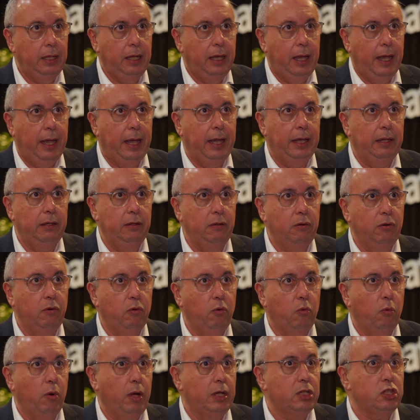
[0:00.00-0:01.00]
and
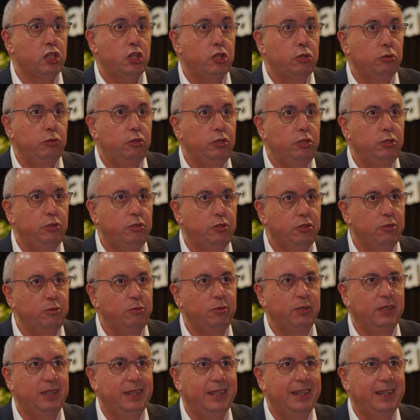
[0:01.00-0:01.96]
what should you do